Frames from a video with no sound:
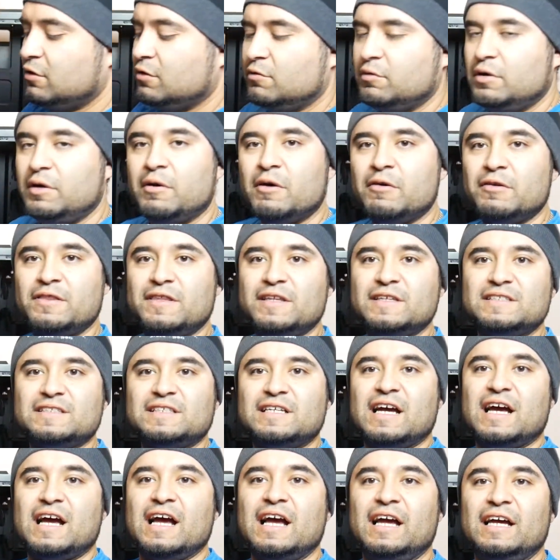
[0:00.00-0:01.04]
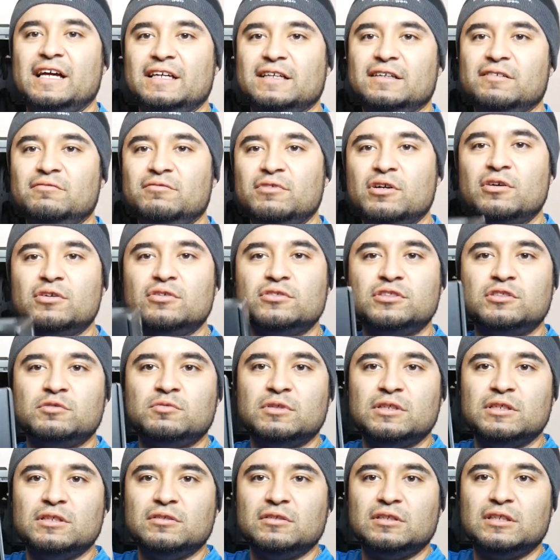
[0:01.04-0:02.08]
we want this guy,
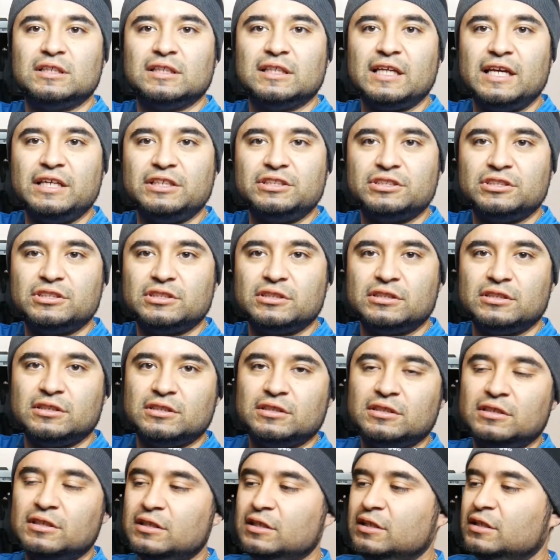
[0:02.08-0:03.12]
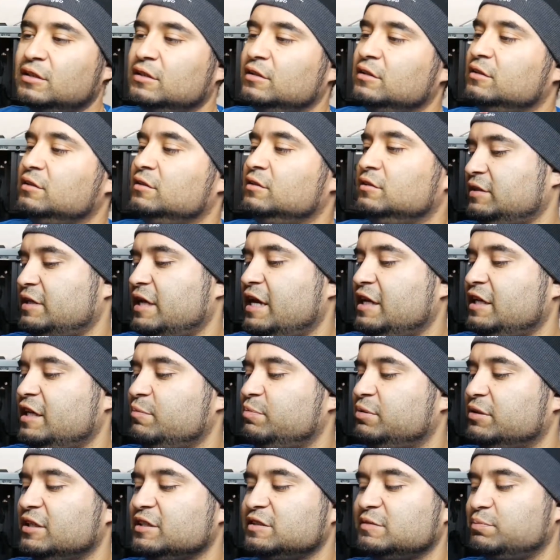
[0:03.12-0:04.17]
Rosewill Glacier, 80
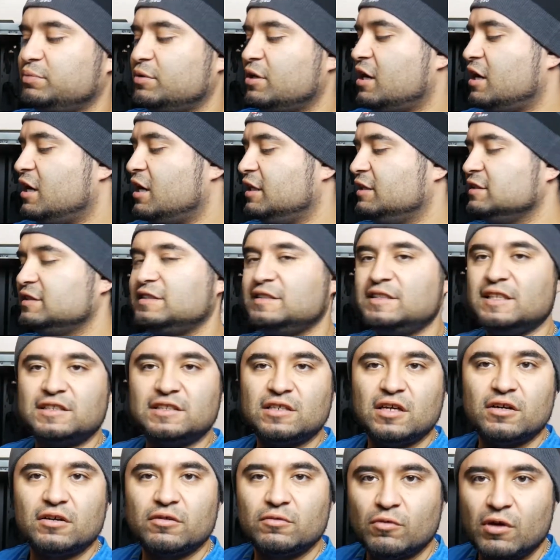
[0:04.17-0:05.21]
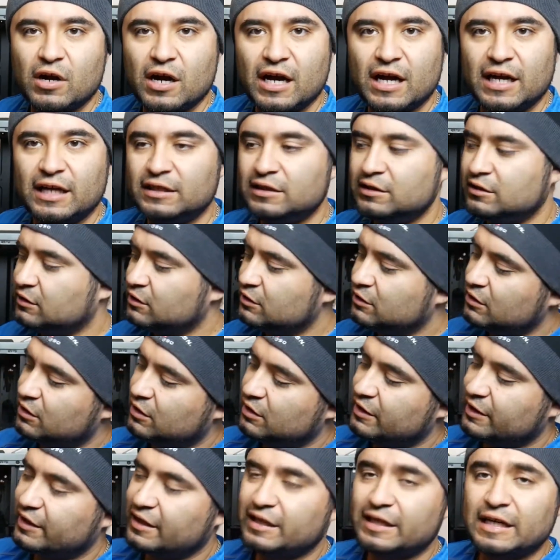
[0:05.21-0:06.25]
plus bronze, 600 watt.
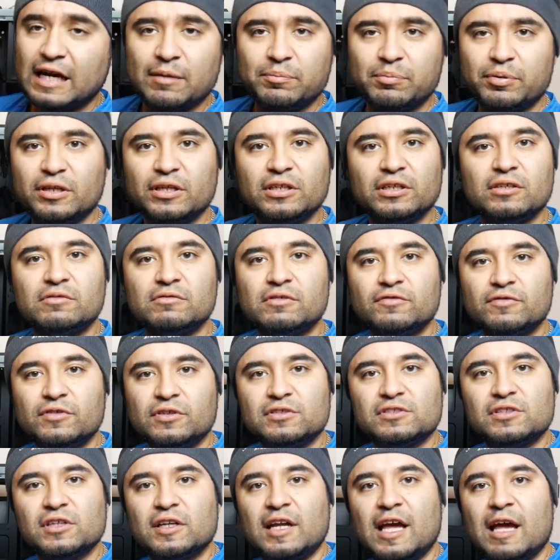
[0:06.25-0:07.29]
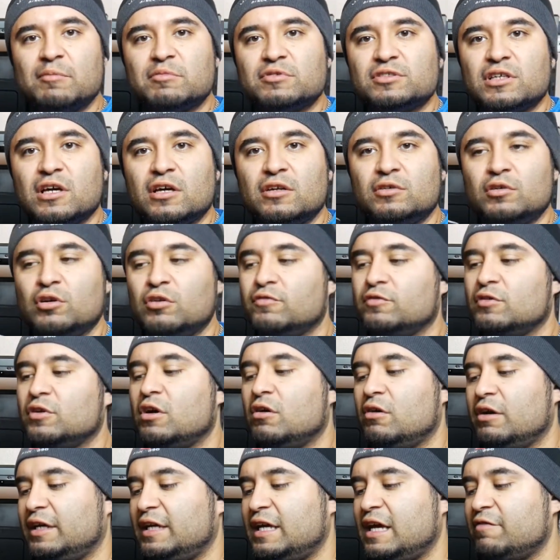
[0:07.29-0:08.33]
It got pretty good reviews on Amazon and
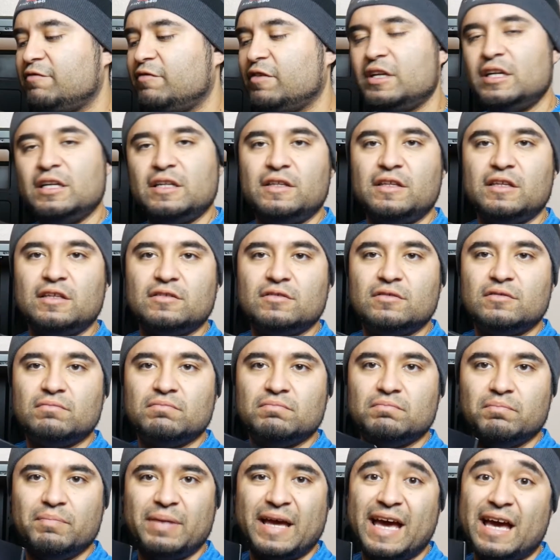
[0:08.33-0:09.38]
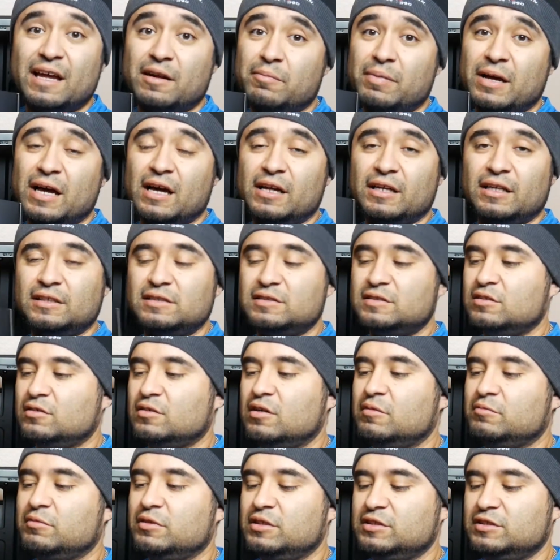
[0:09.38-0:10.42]
overall I can't find anything bad about it, so
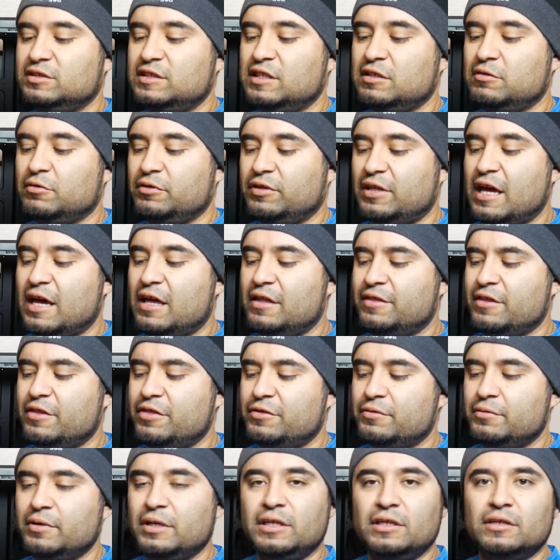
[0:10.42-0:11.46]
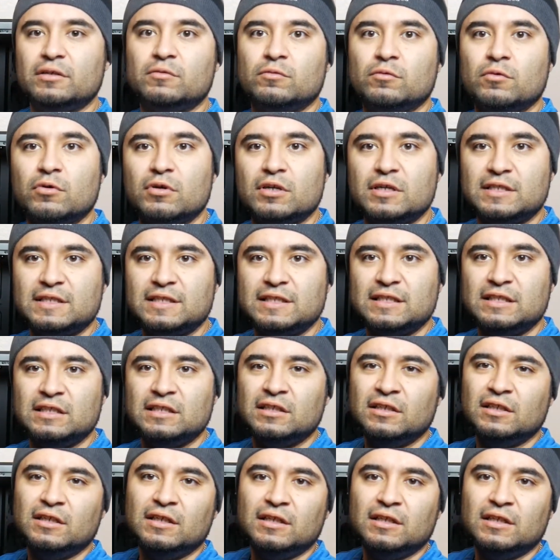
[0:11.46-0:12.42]
I'm gonna stick with that. The three year warranty